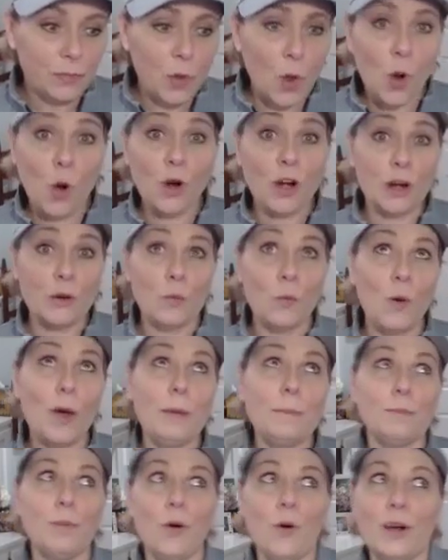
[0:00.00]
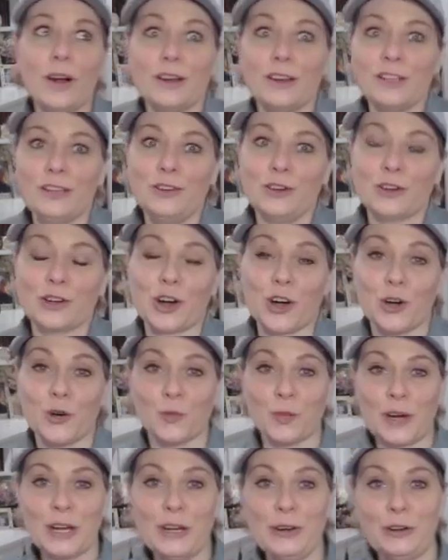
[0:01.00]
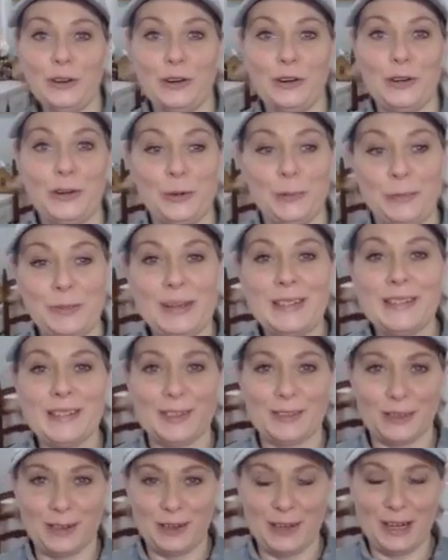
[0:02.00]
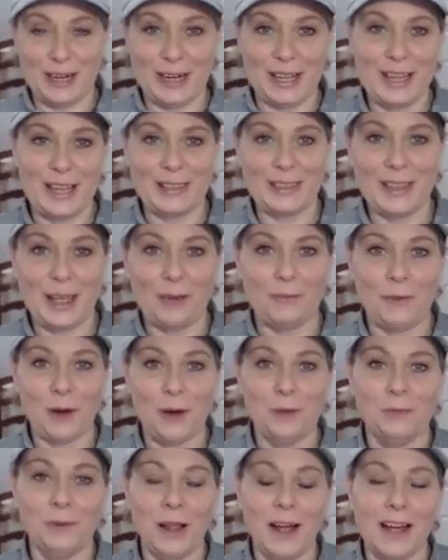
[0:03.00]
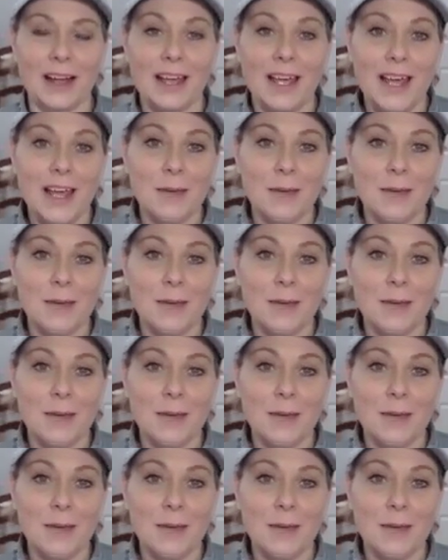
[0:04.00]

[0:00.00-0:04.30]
or at what point in your career or your business are you going to hit that roadblock?